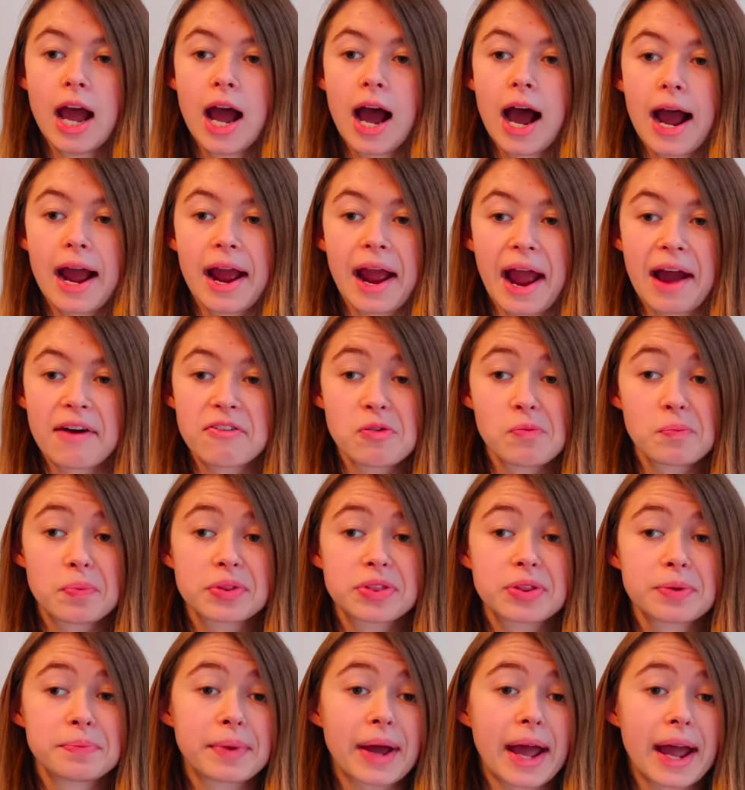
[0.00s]
I haven't put
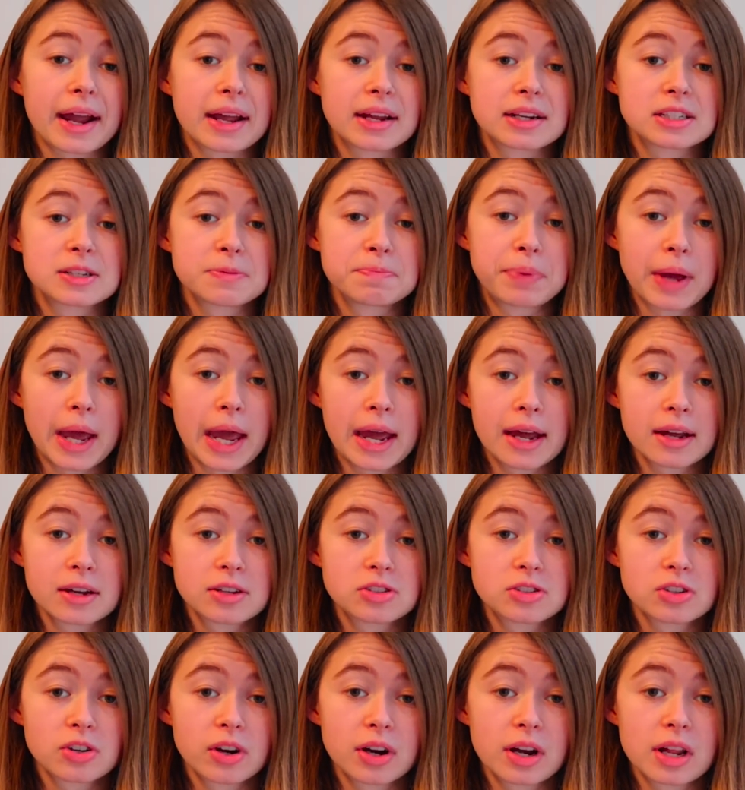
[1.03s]
them back into
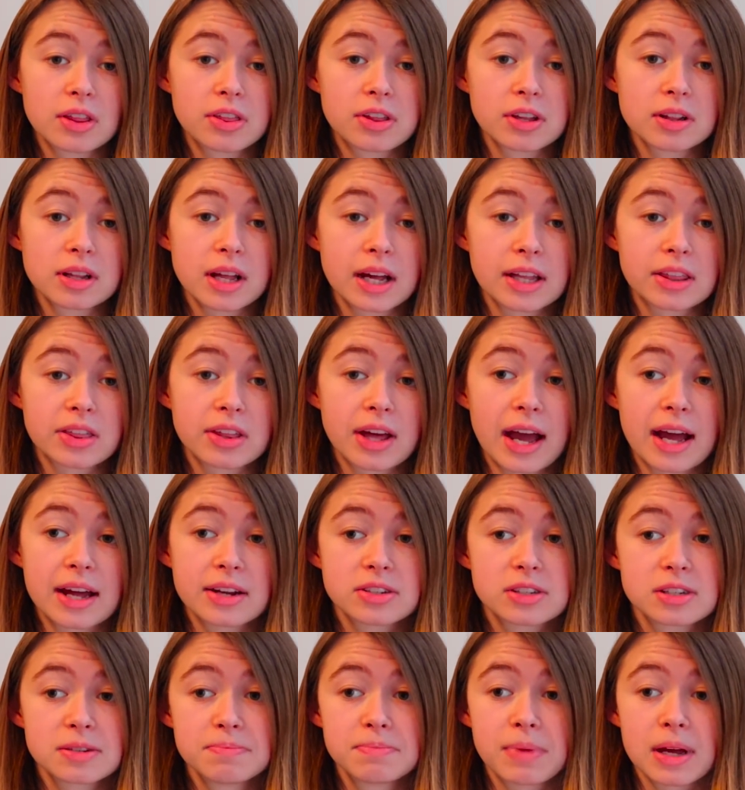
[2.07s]
bags or anything like
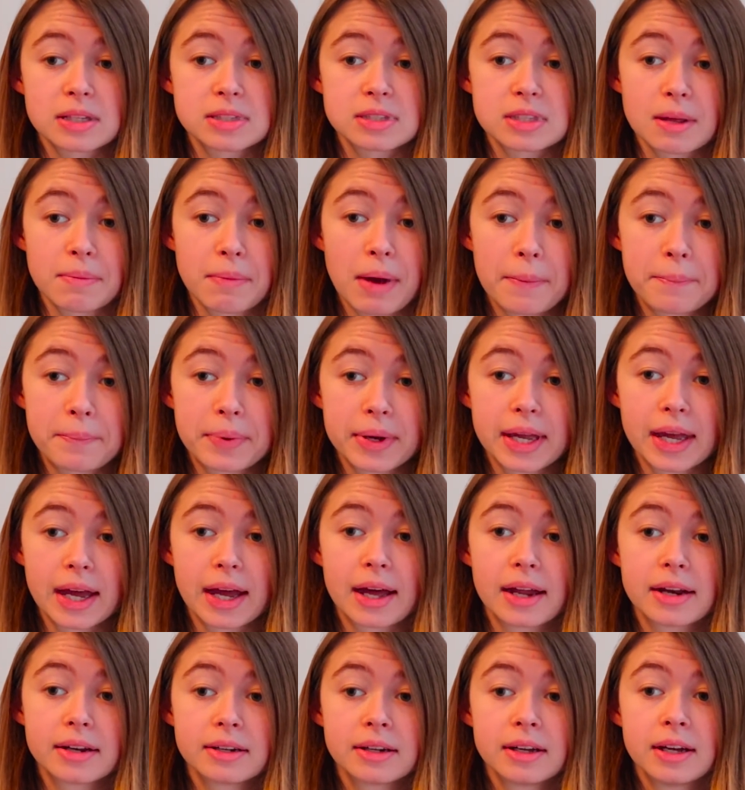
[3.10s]
that to mess them up
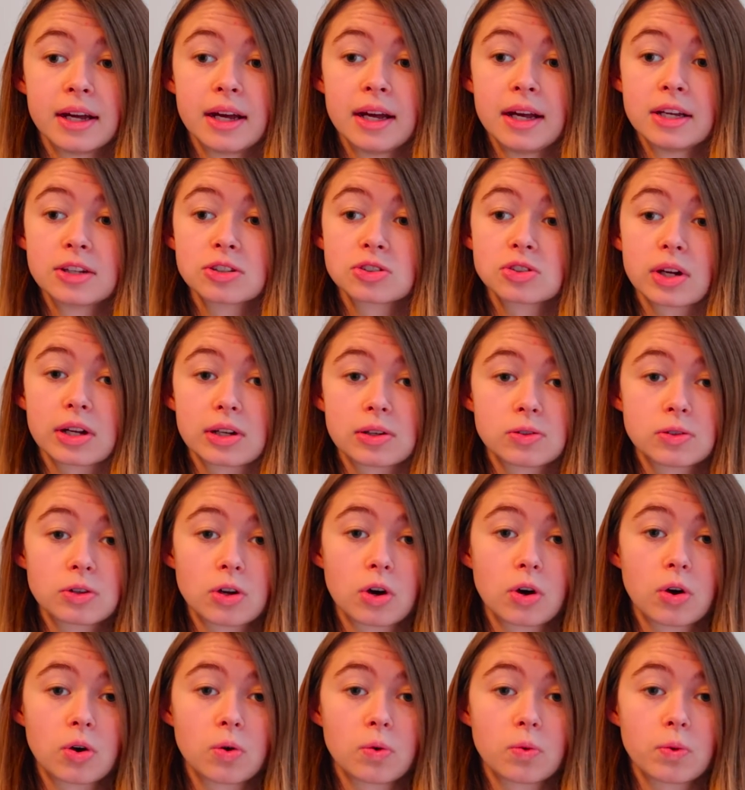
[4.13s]
again. So I don't
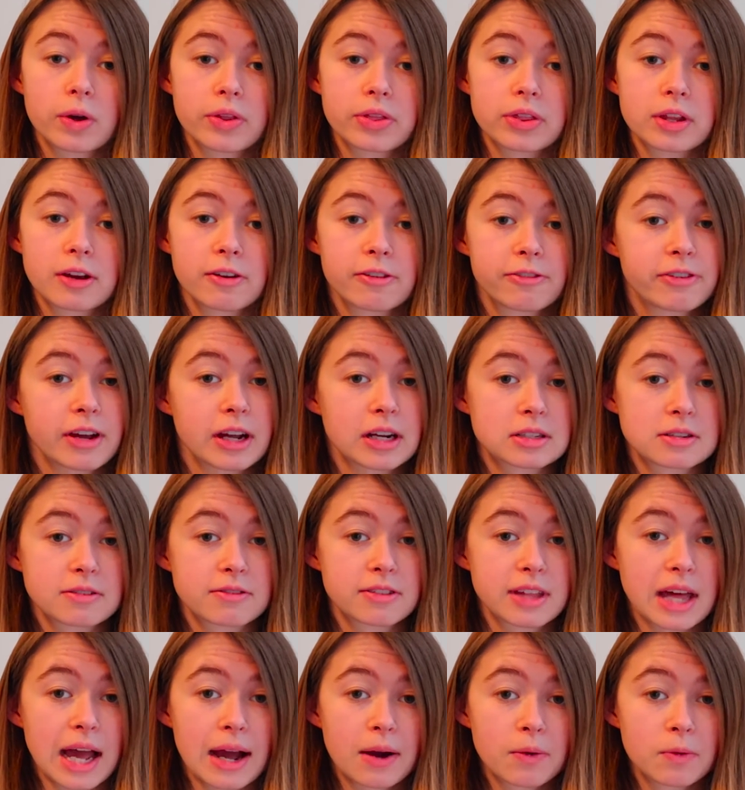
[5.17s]
know what the effect of
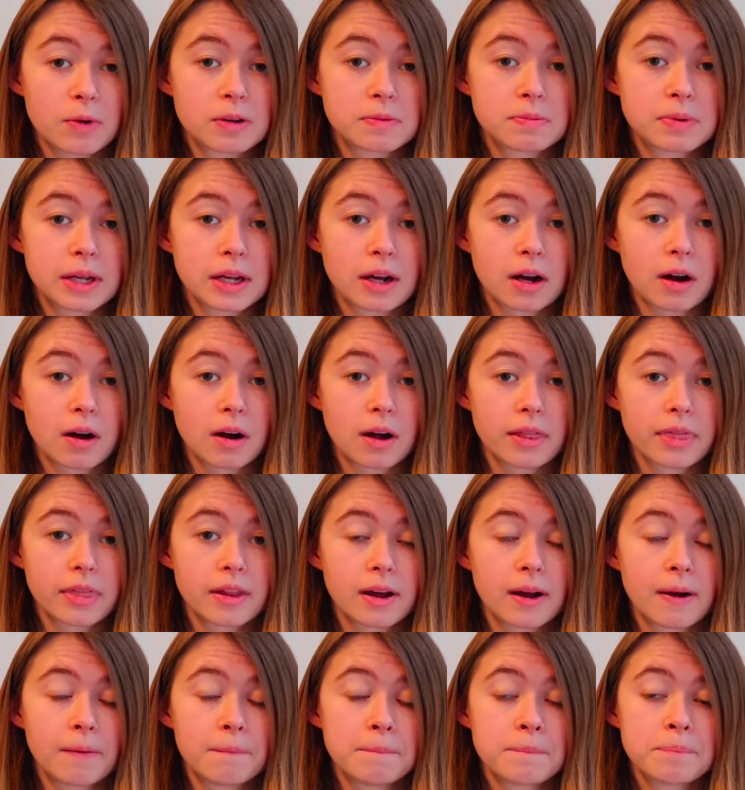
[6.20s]
that would be on
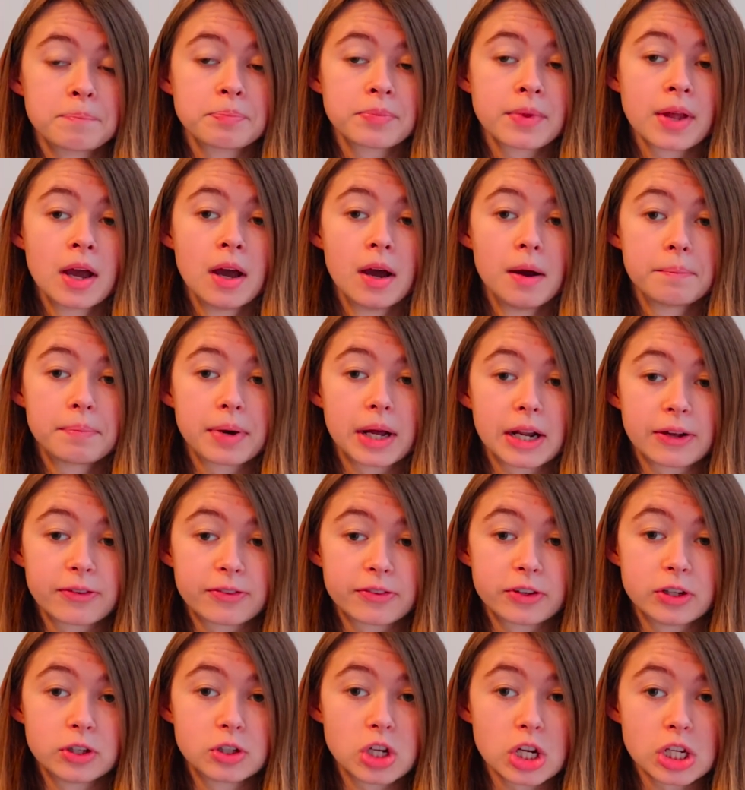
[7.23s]
them. But if
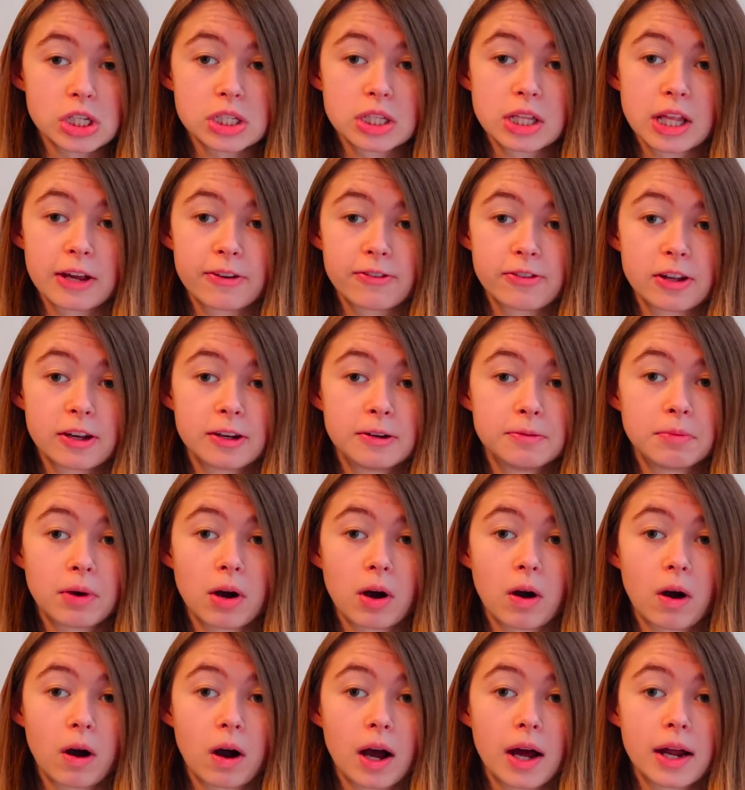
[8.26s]
you just leave them
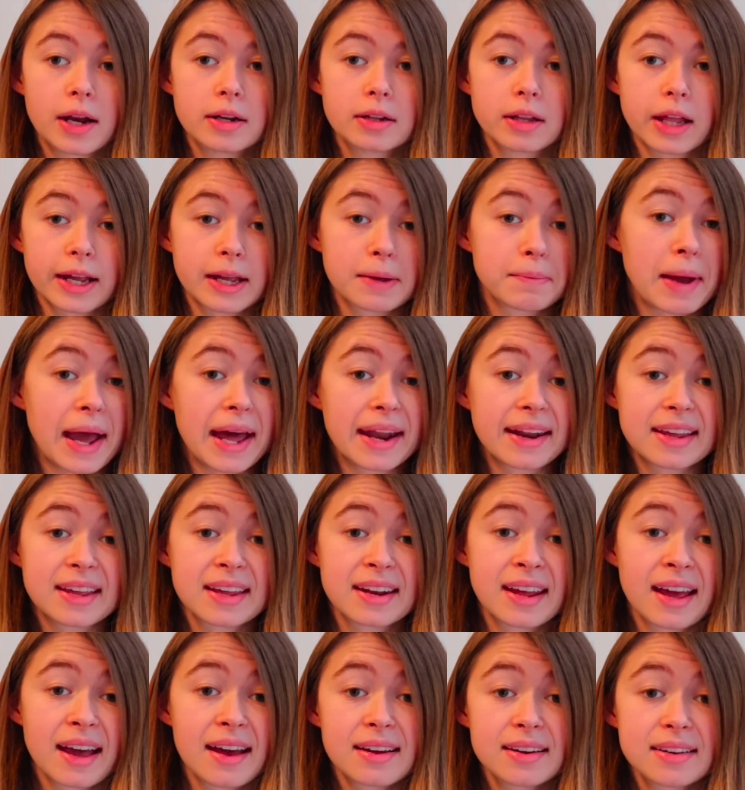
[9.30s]
on like a mannequin
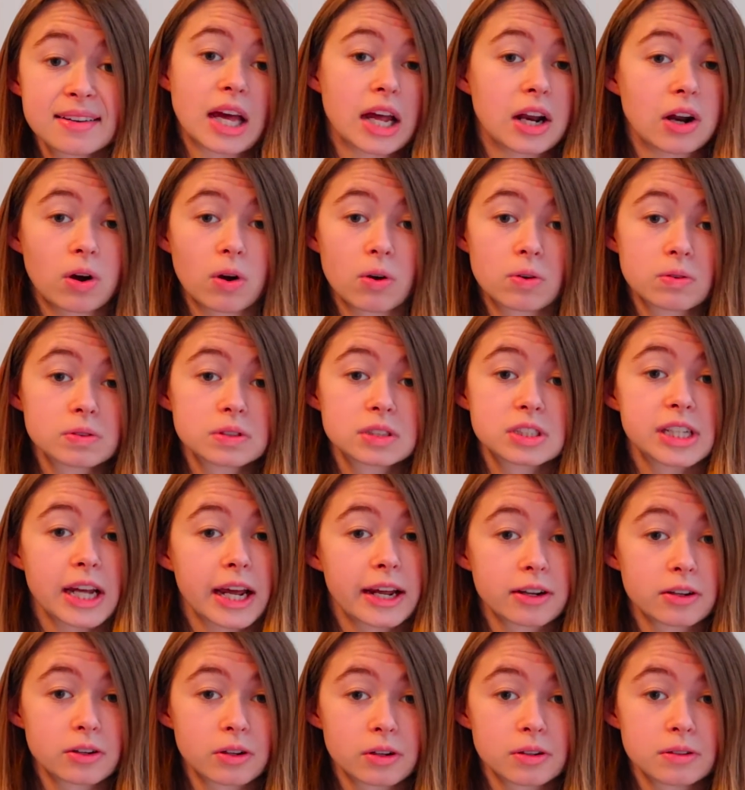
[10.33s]
head, they don't
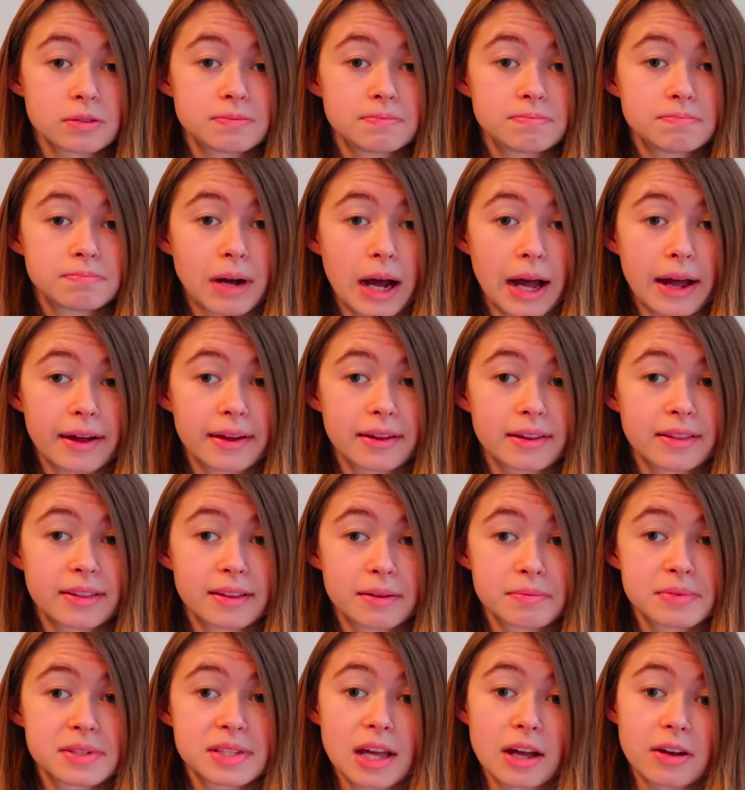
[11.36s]
tangle by
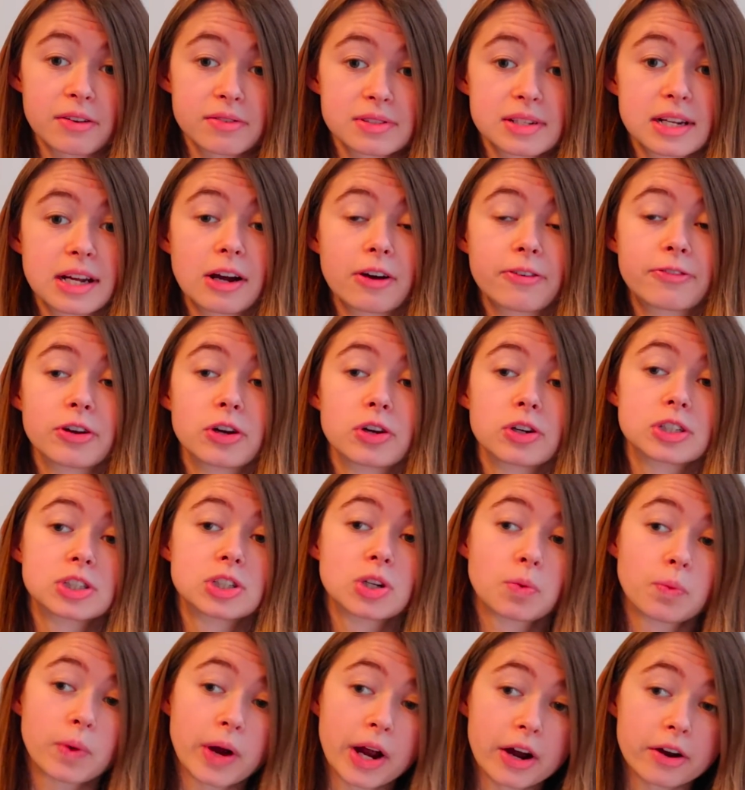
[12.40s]
themselves. Now, if you were to
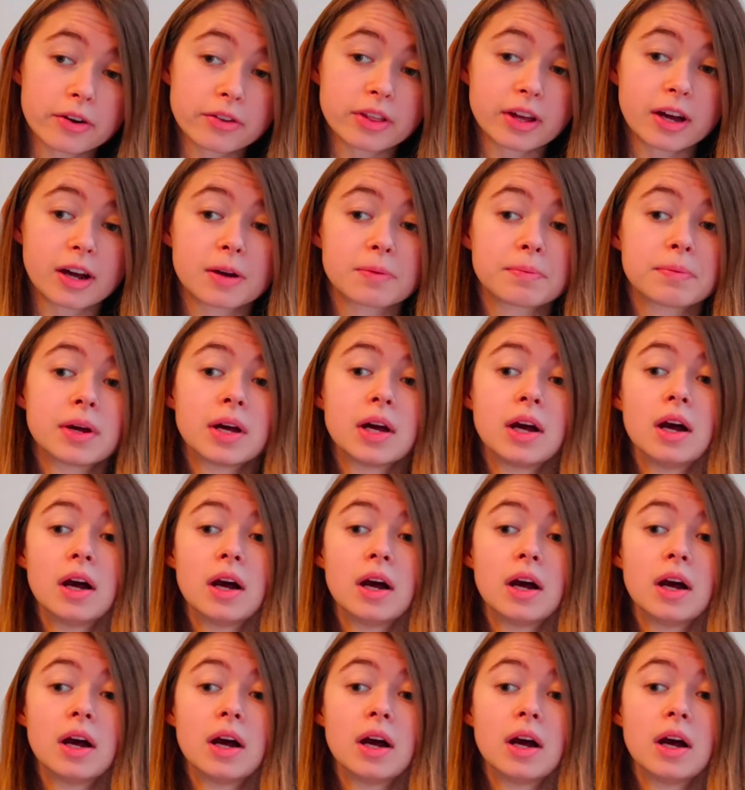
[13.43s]
wear them,